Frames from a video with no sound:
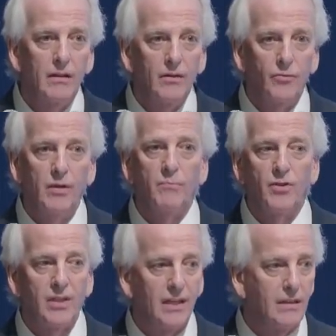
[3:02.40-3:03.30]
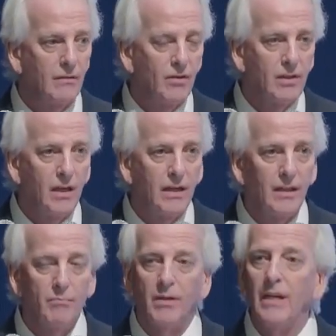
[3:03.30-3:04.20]
3% if it's
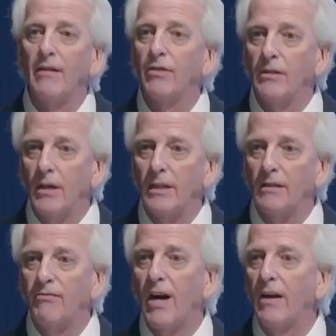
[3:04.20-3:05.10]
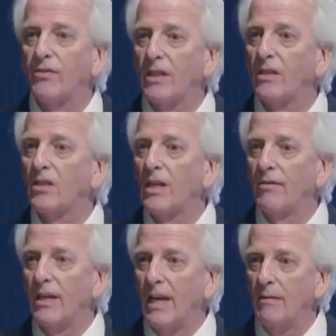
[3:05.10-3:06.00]
lucky, but never at the 5, 6,
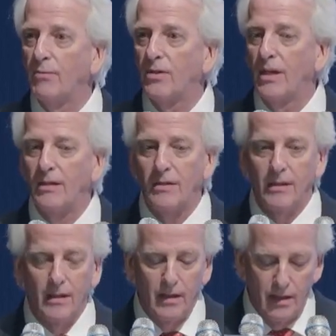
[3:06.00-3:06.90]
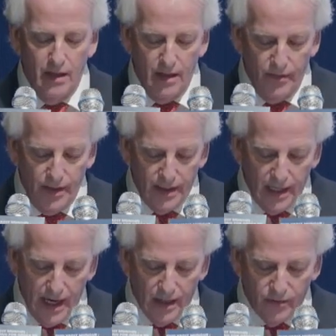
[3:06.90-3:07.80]
7, 8% that it
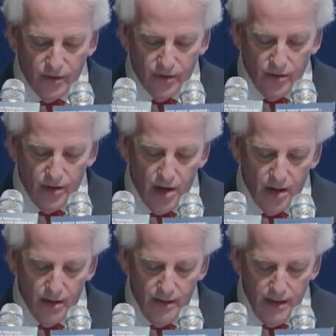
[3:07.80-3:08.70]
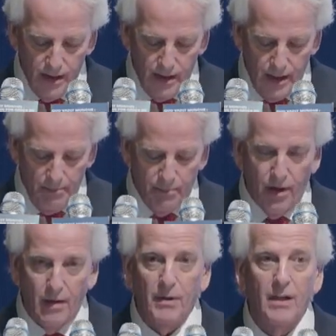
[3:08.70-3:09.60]
has for so long, in
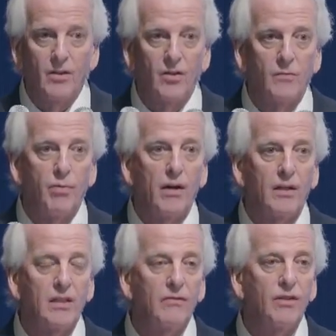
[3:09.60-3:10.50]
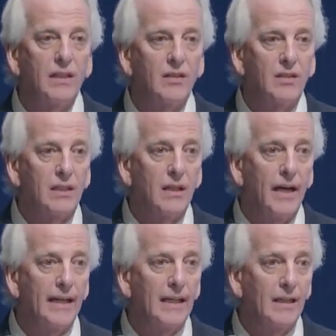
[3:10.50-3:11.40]
part because its productivity is
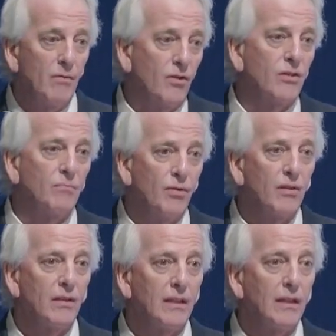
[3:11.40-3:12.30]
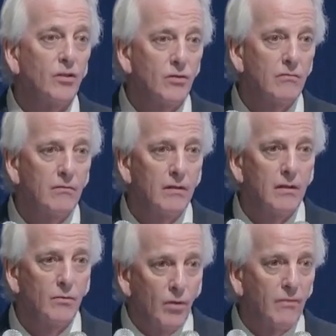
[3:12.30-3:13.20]
declining and, most importantly, its
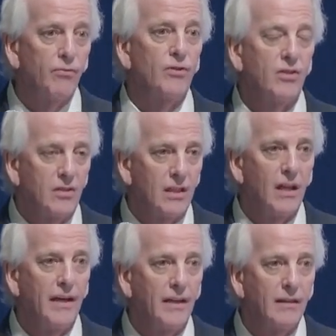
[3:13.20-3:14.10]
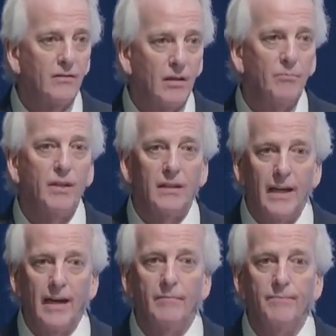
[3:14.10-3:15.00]
workforce is declining, something
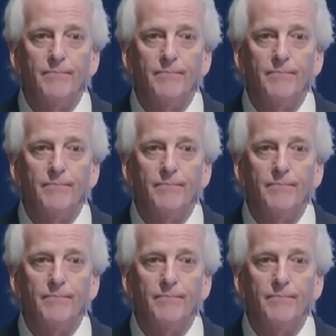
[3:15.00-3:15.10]
that,